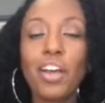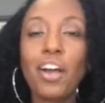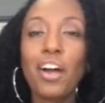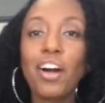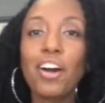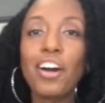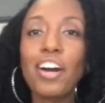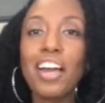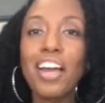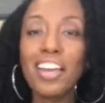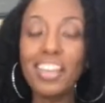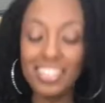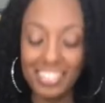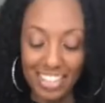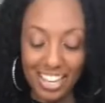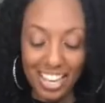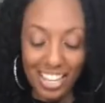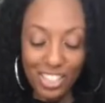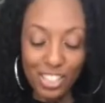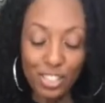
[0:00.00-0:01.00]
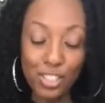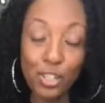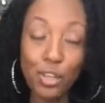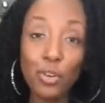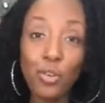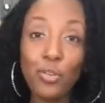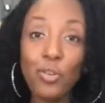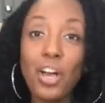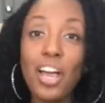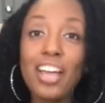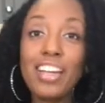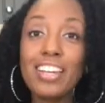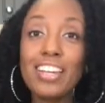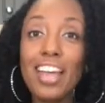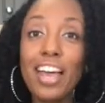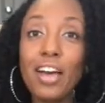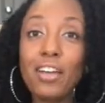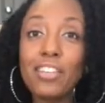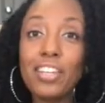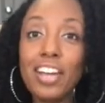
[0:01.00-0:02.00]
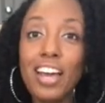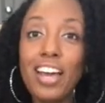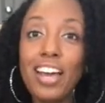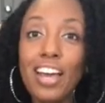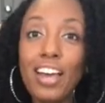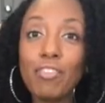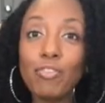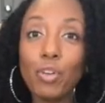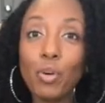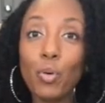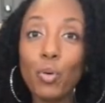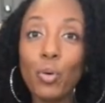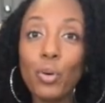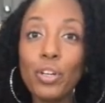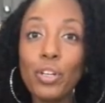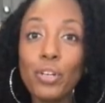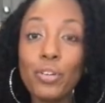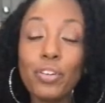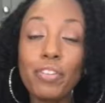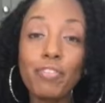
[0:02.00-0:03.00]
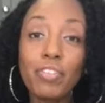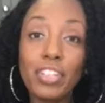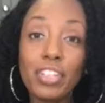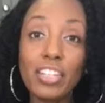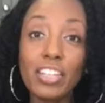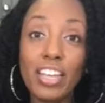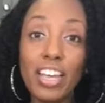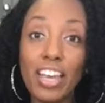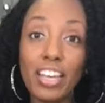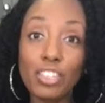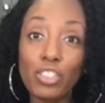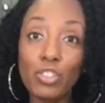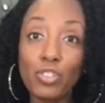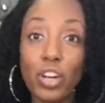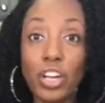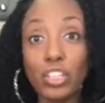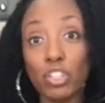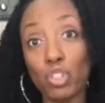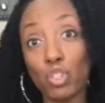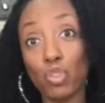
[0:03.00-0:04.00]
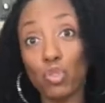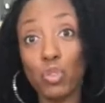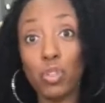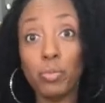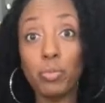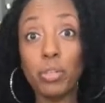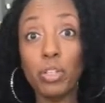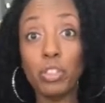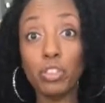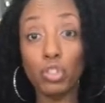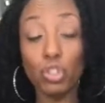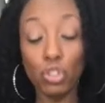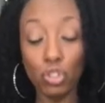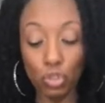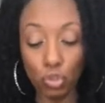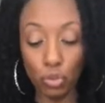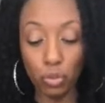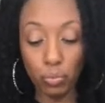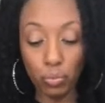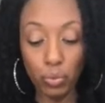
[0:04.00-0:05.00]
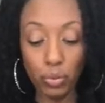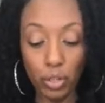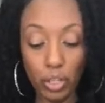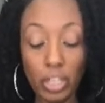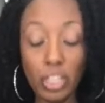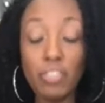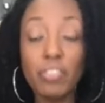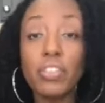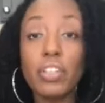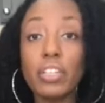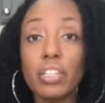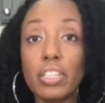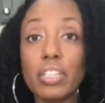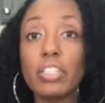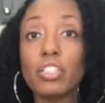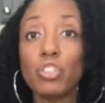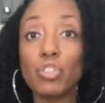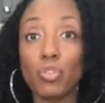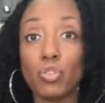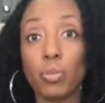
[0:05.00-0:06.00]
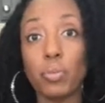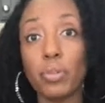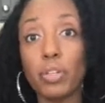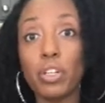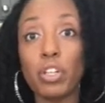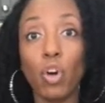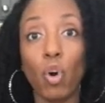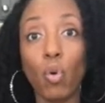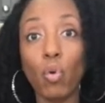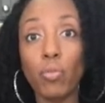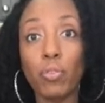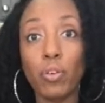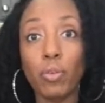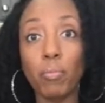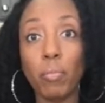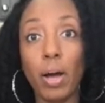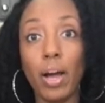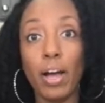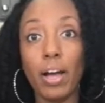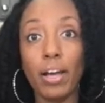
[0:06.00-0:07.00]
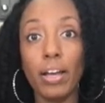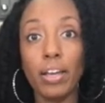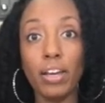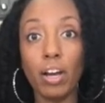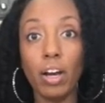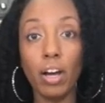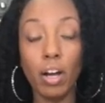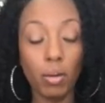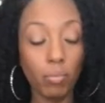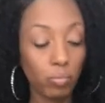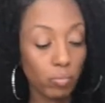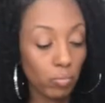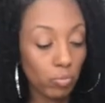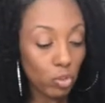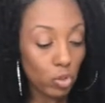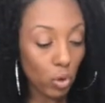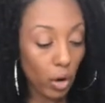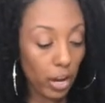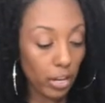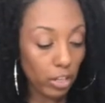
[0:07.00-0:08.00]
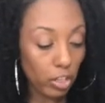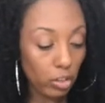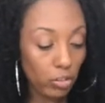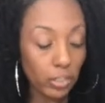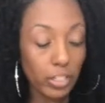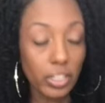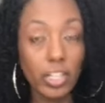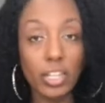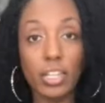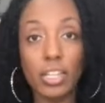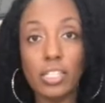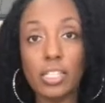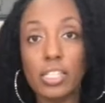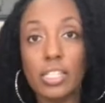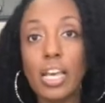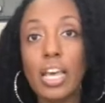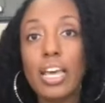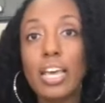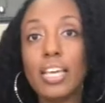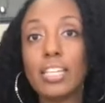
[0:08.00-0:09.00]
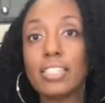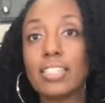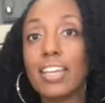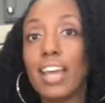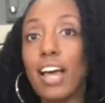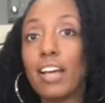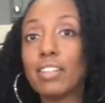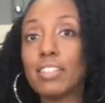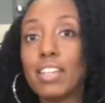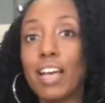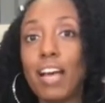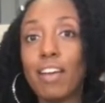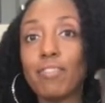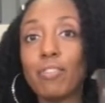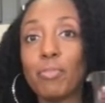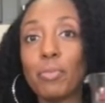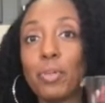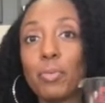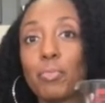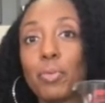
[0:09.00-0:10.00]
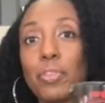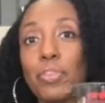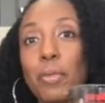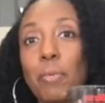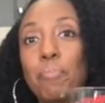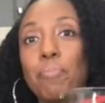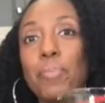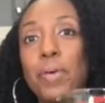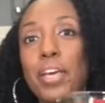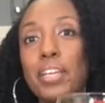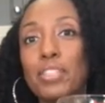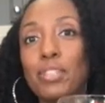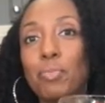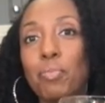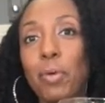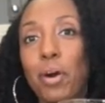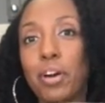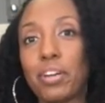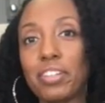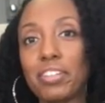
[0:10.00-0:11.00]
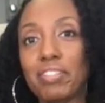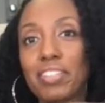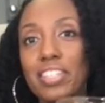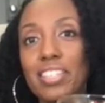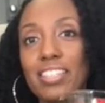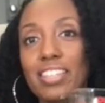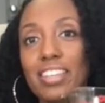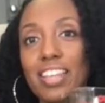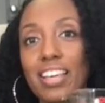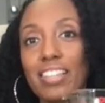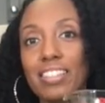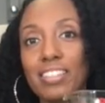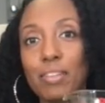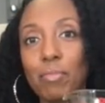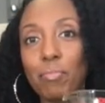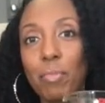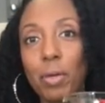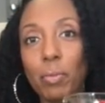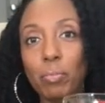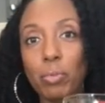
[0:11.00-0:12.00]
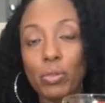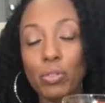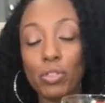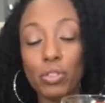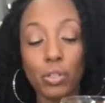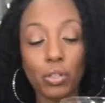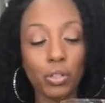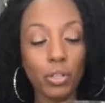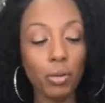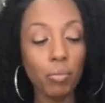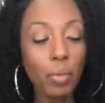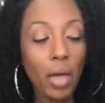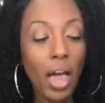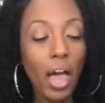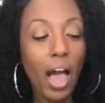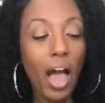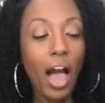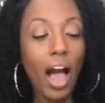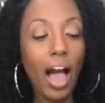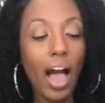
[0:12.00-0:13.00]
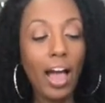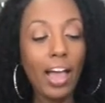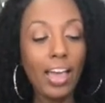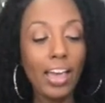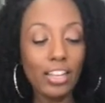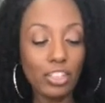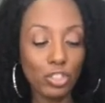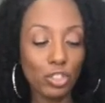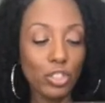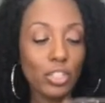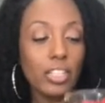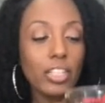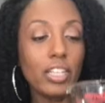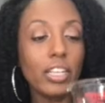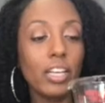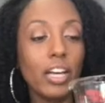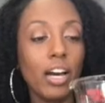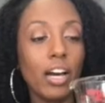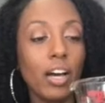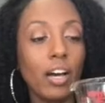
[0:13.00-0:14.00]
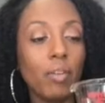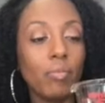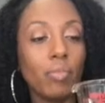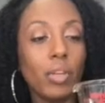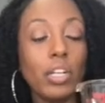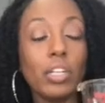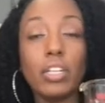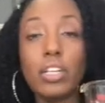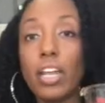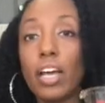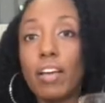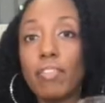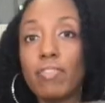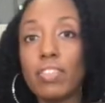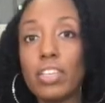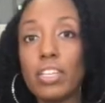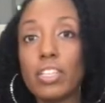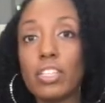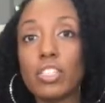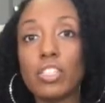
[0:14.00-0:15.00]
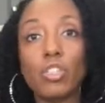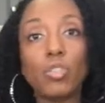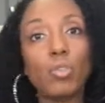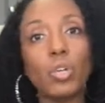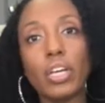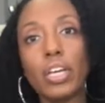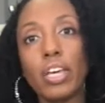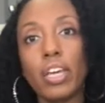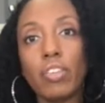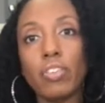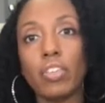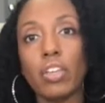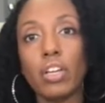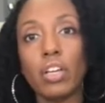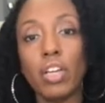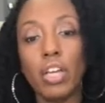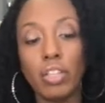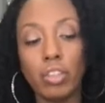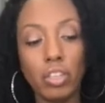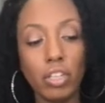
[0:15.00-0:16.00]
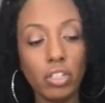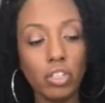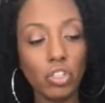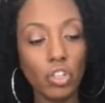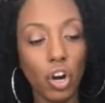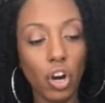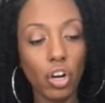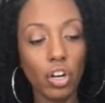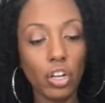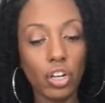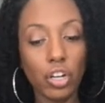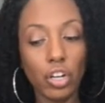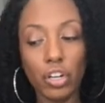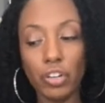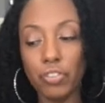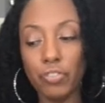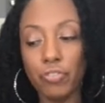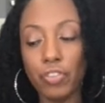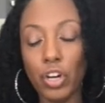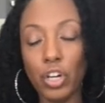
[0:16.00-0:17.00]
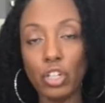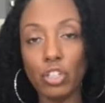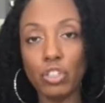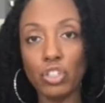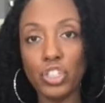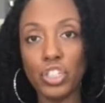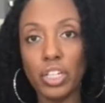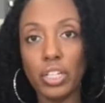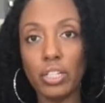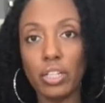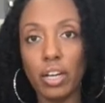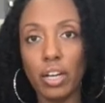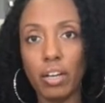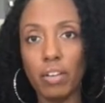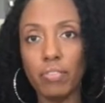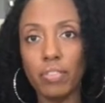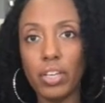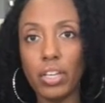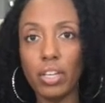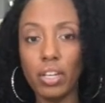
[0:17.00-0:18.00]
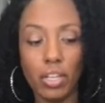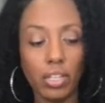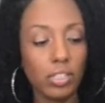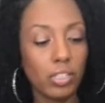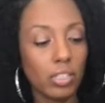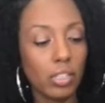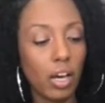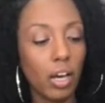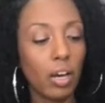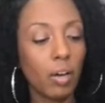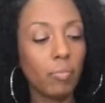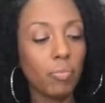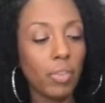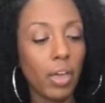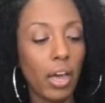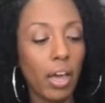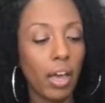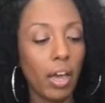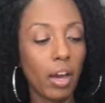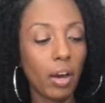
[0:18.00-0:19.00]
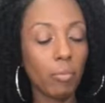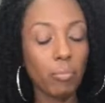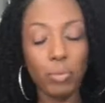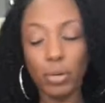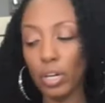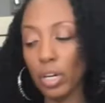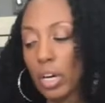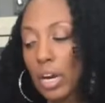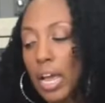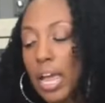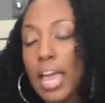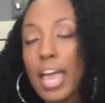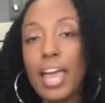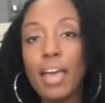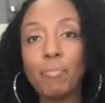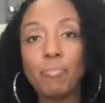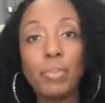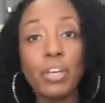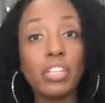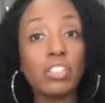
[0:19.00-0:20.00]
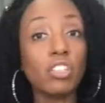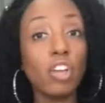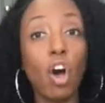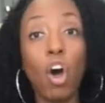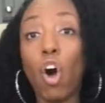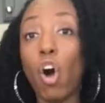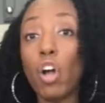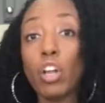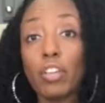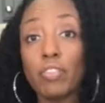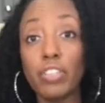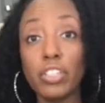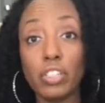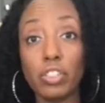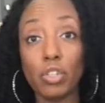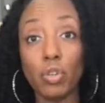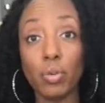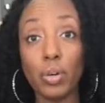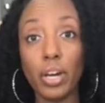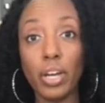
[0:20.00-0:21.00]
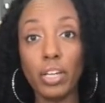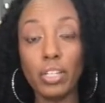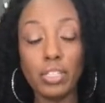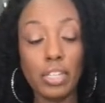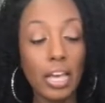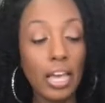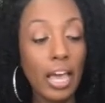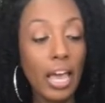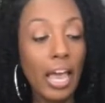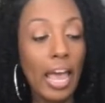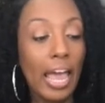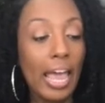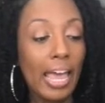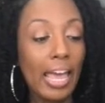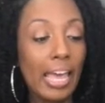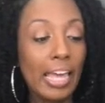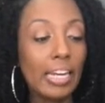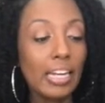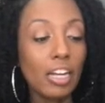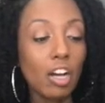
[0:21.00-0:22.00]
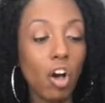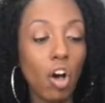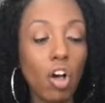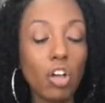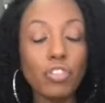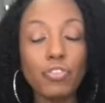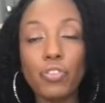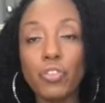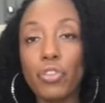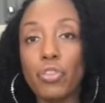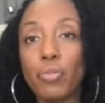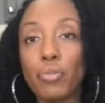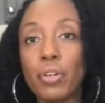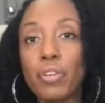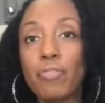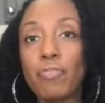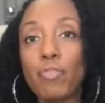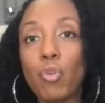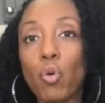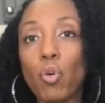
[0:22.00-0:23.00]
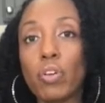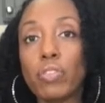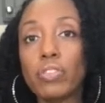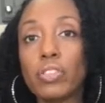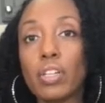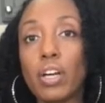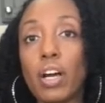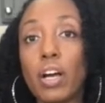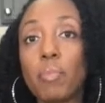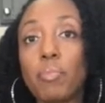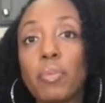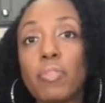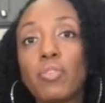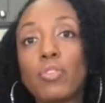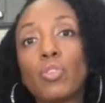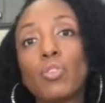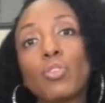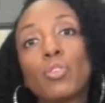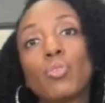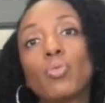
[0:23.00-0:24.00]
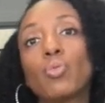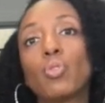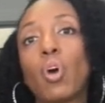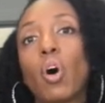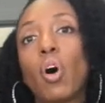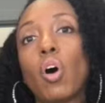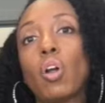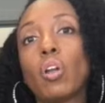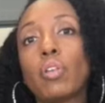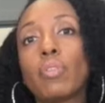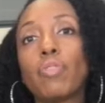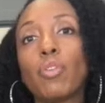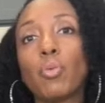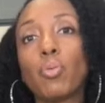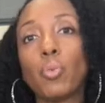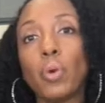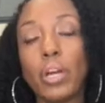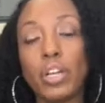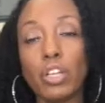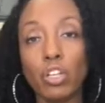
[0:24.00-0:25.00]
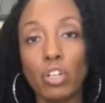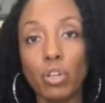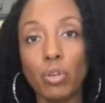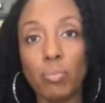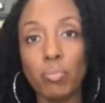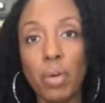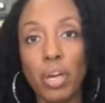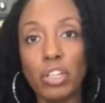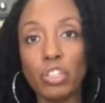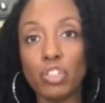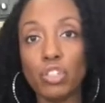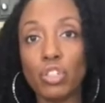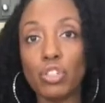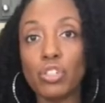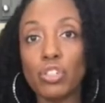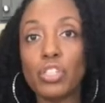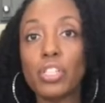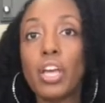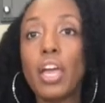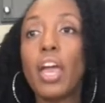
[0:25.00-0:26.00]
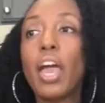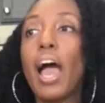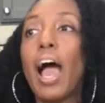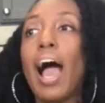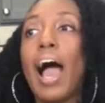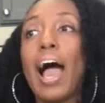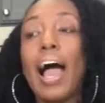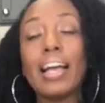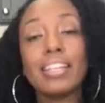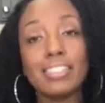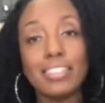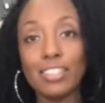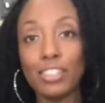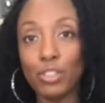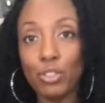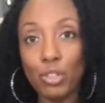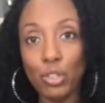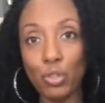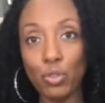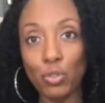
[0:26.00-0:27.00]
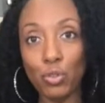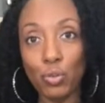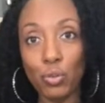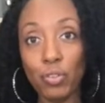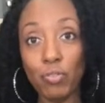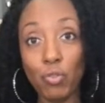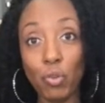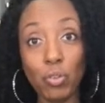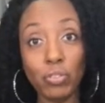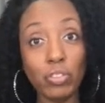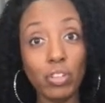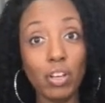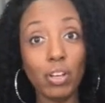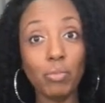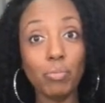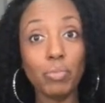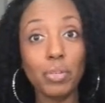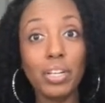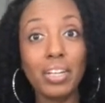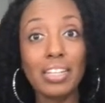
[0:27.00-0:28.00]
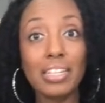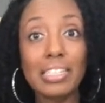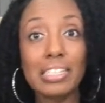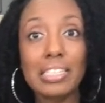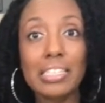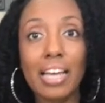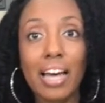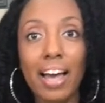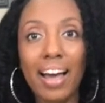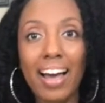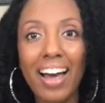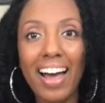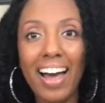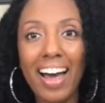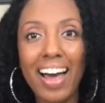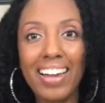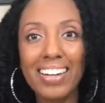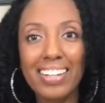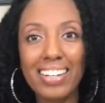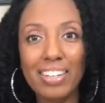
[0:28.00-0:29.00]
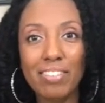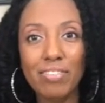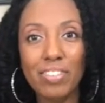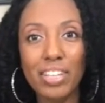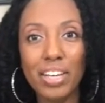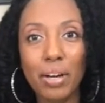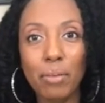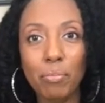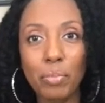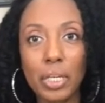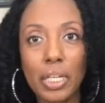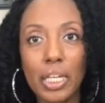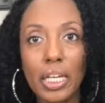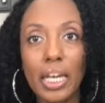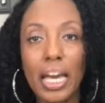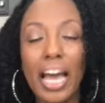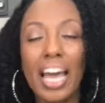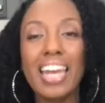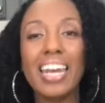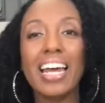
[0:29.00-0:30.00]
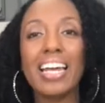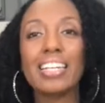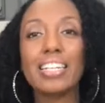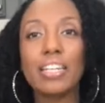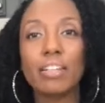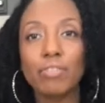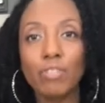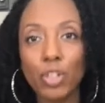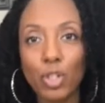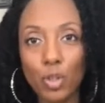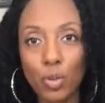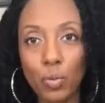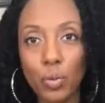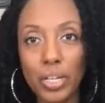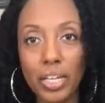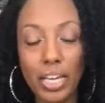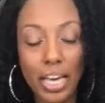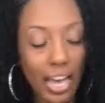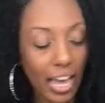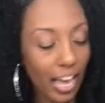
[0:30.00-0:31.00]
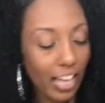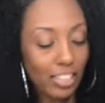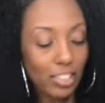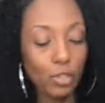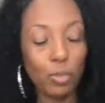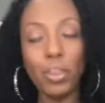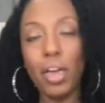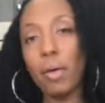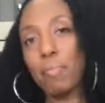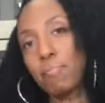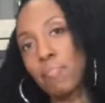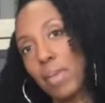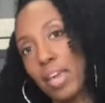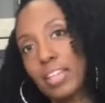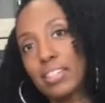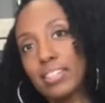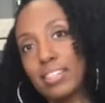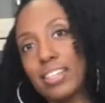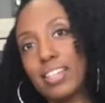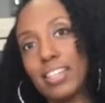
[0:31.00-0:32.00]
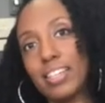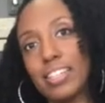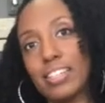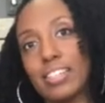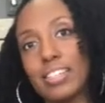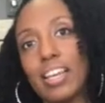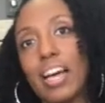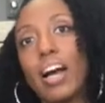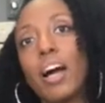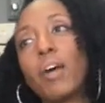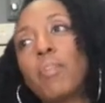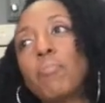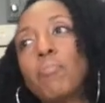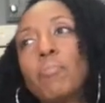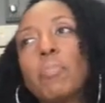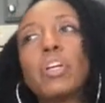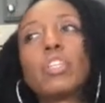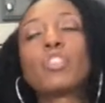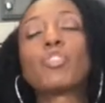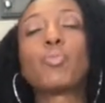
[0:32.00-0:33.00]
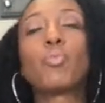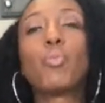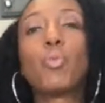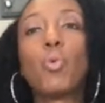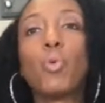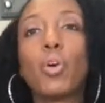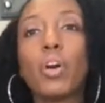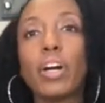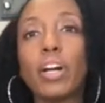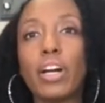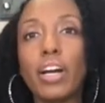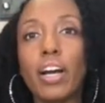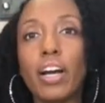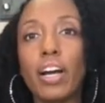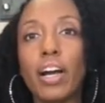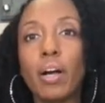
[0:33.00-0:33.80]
All right, so now that I have the oil and vanilla extract evenly distributed over my dry ingredients, it's now time for me to put the best part of this, and that's the maple syrup. I actually love this. You can get the darker version of it. It's the amber. All of it is great. And it calls for 3/4 cup if you use all of the regular measures. I still use 3/4 cup because I love yummy and I love gooey. And so that makes this much more